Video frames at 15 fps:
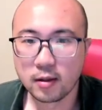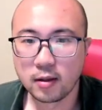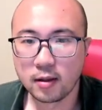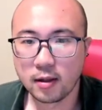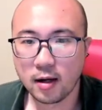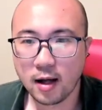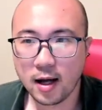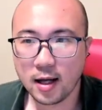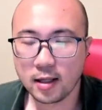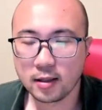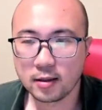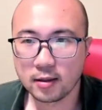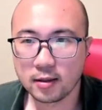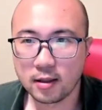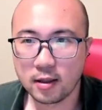like
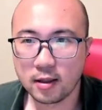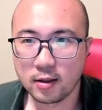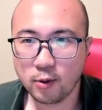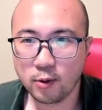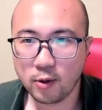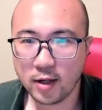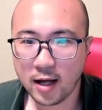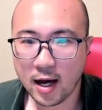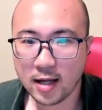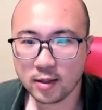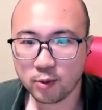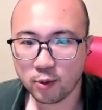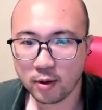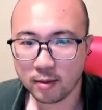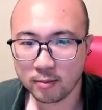usually I
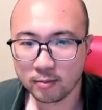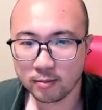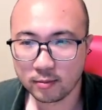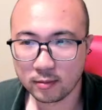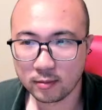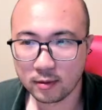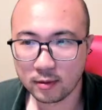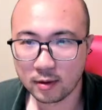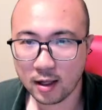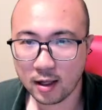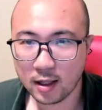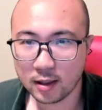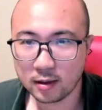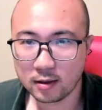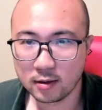stream,
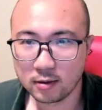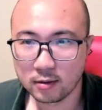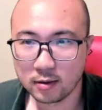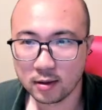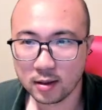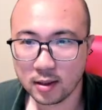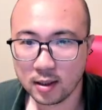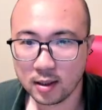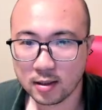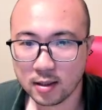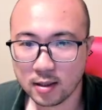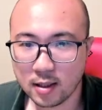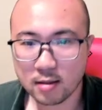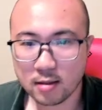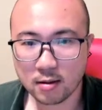like is
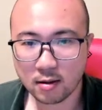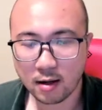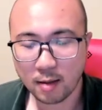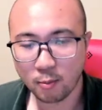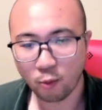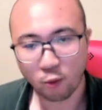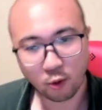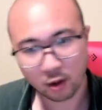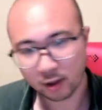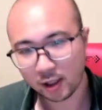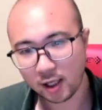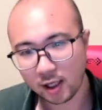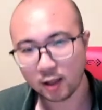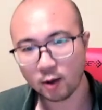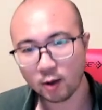either I'm
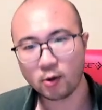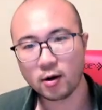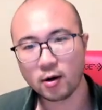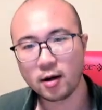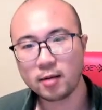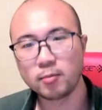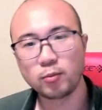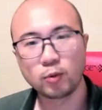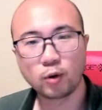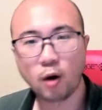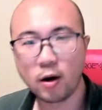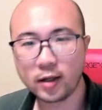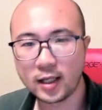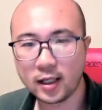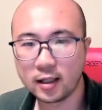working or I'm
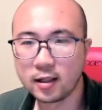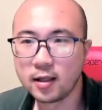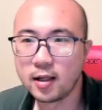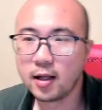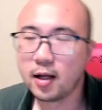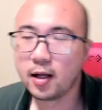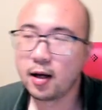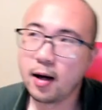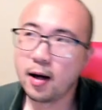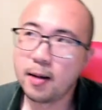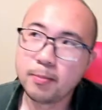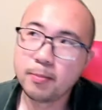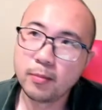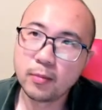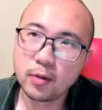talking.
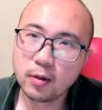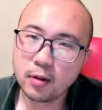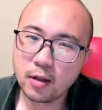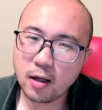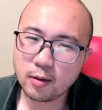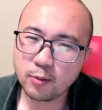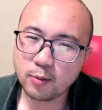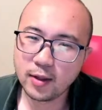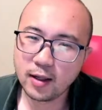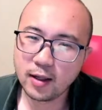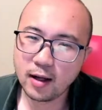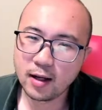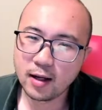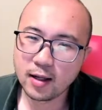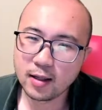I'm not really
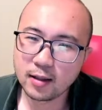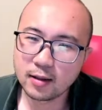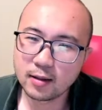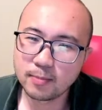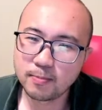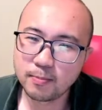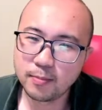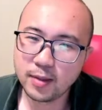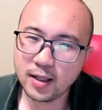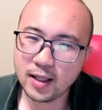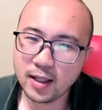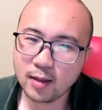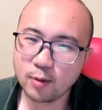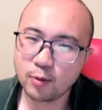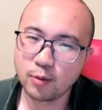like
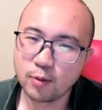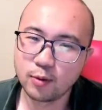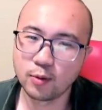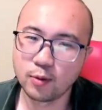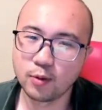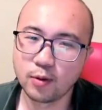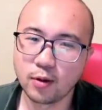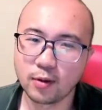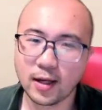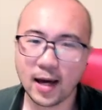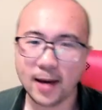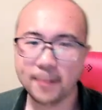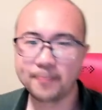being into okay.